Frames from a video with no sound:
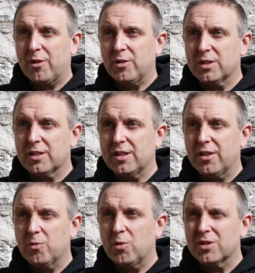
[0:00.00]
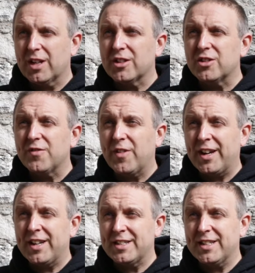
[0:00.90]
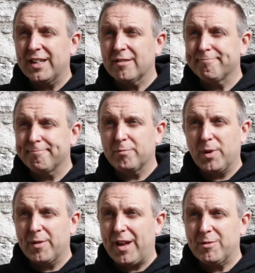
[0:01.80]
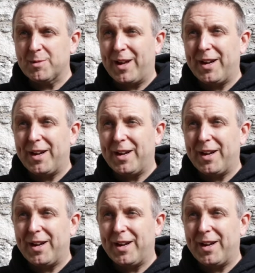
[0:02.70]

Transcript: across Knit the walls. I could do finger knitting, but that was about